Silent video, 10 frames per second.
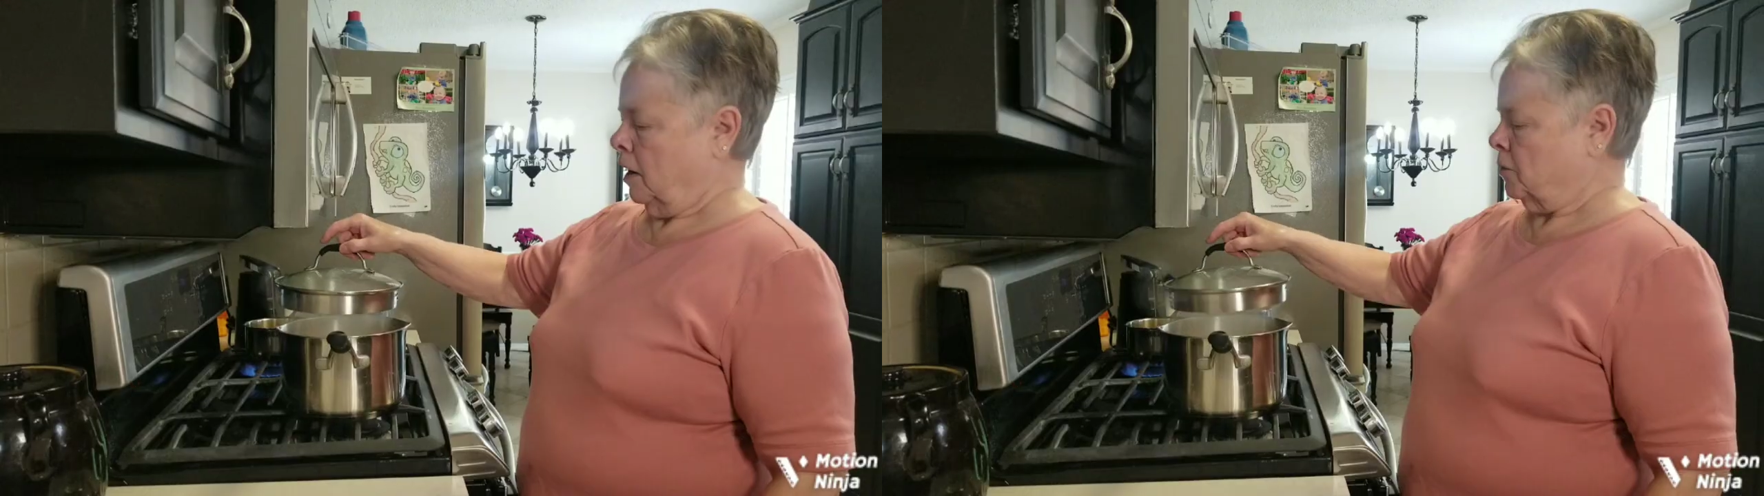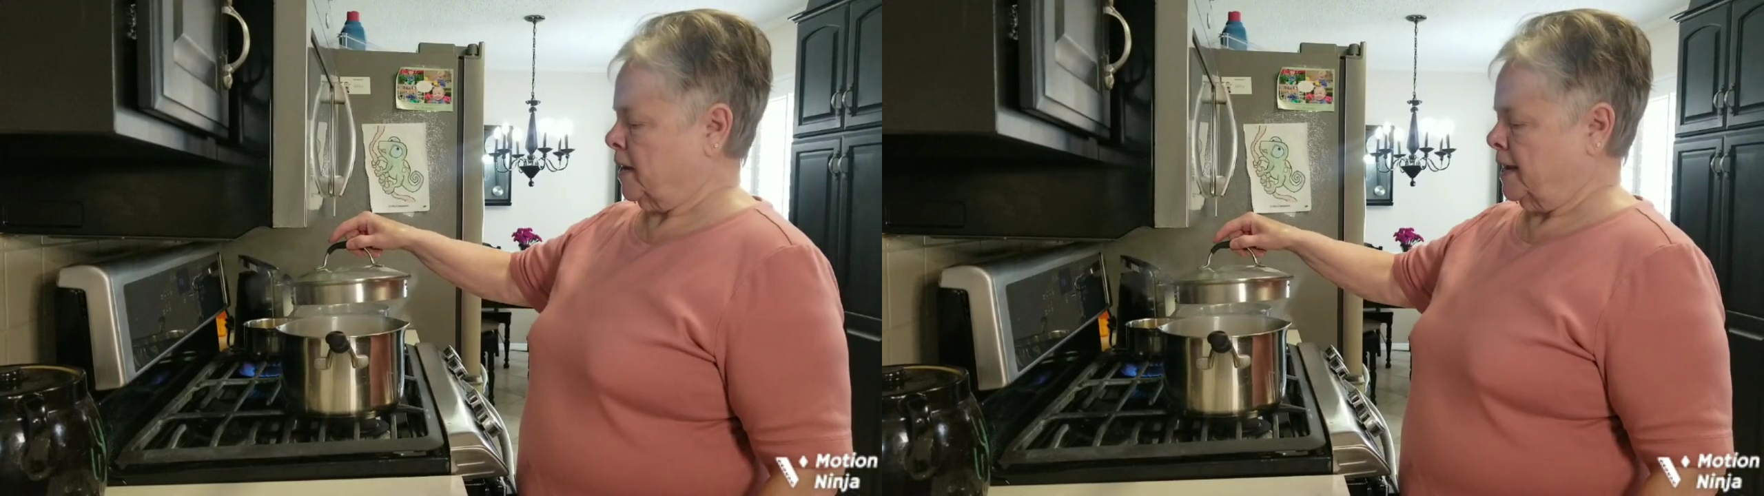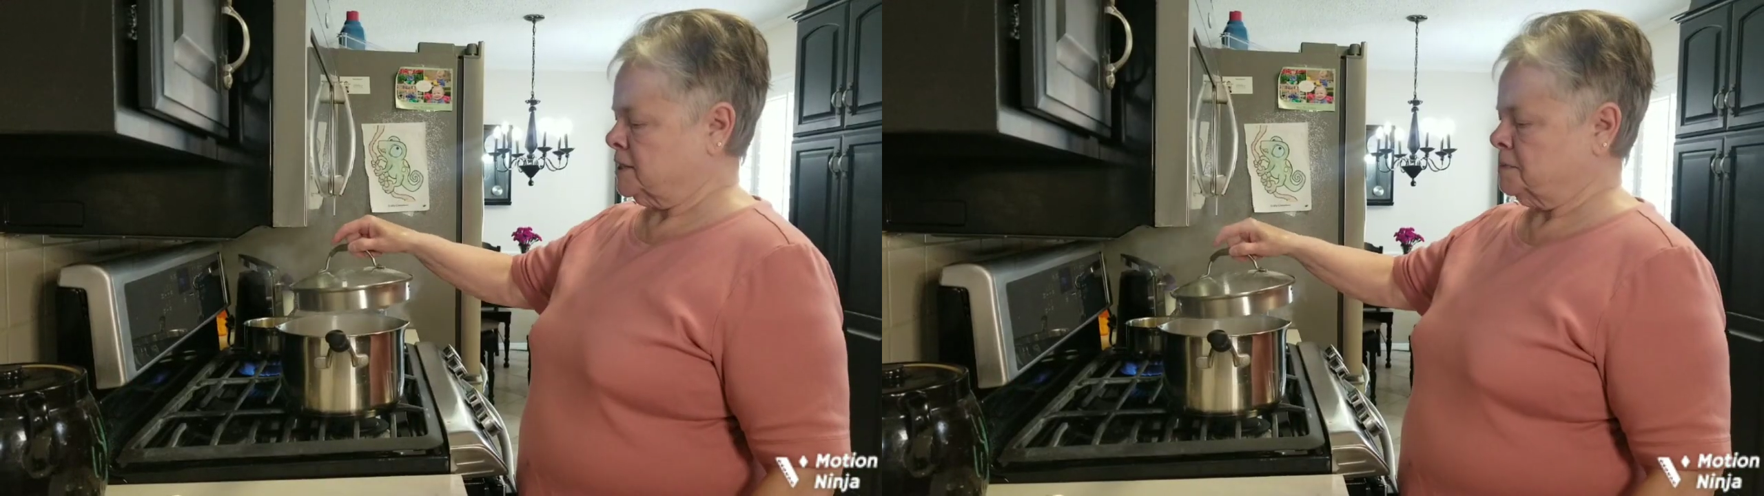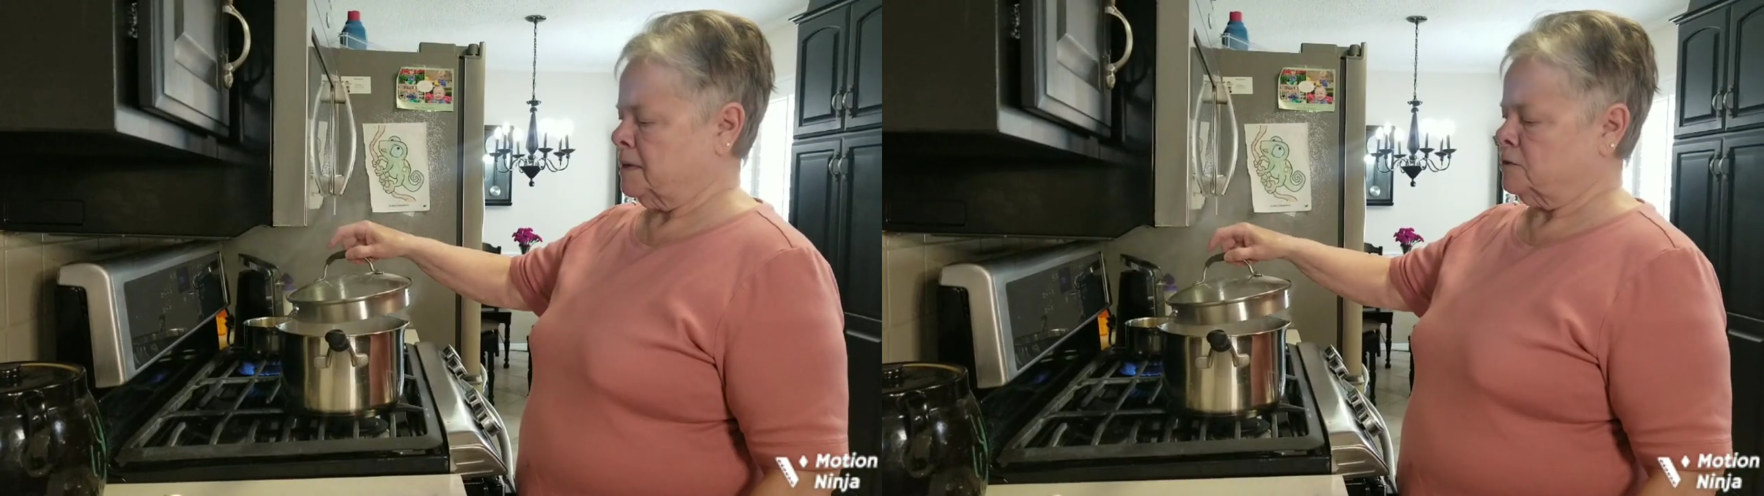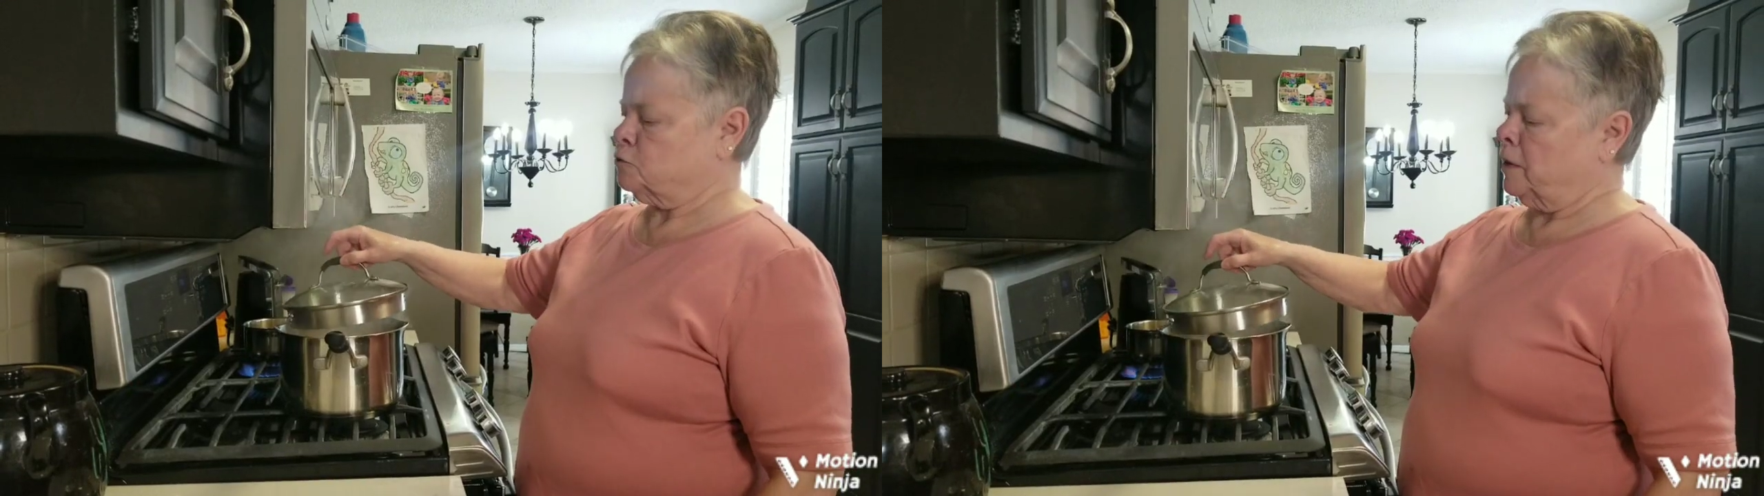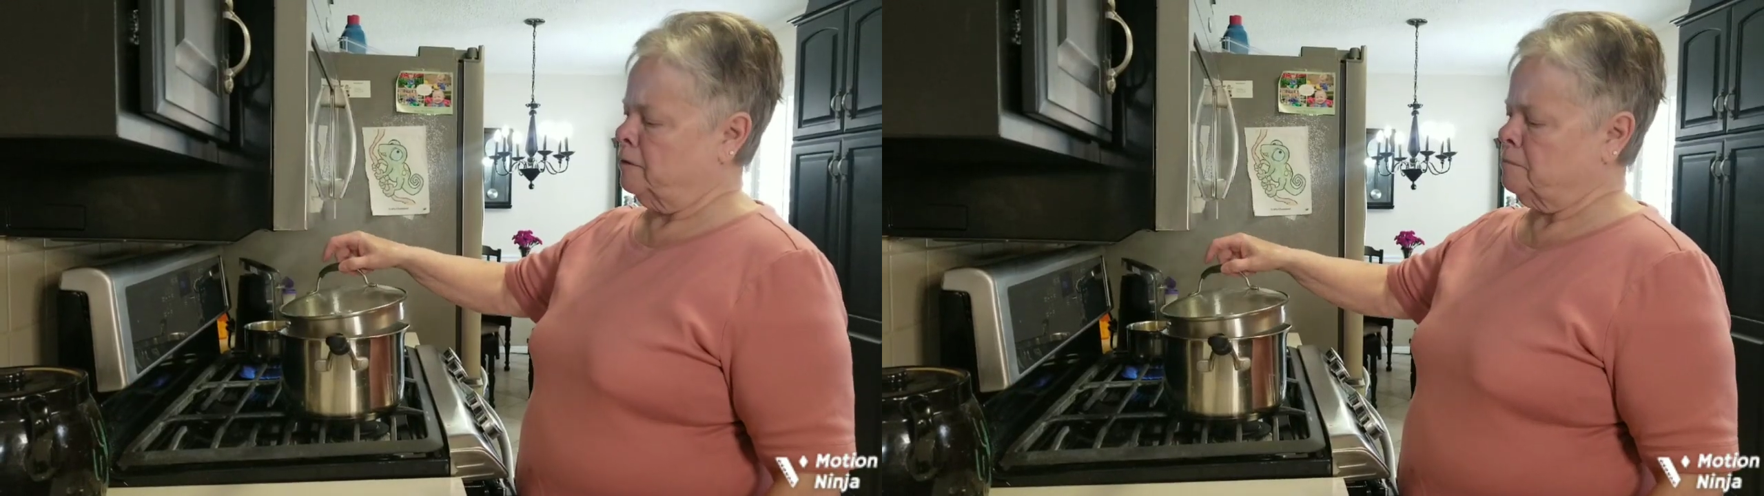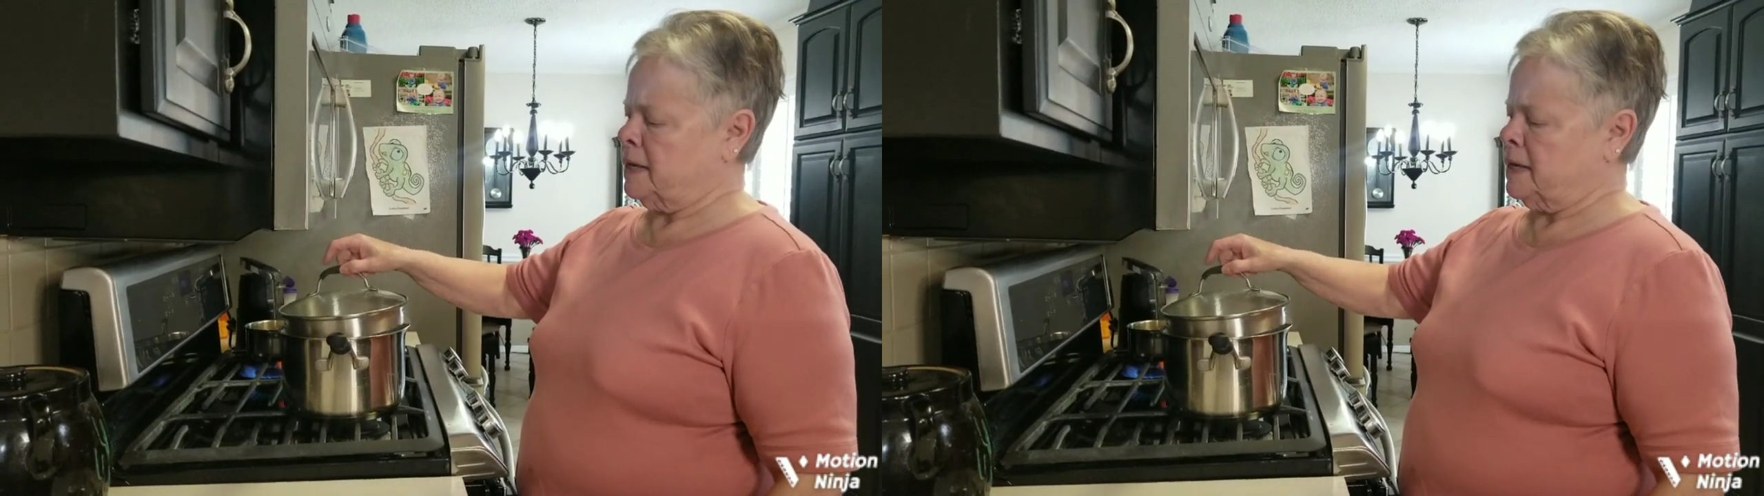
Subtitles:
Okay, it's been 12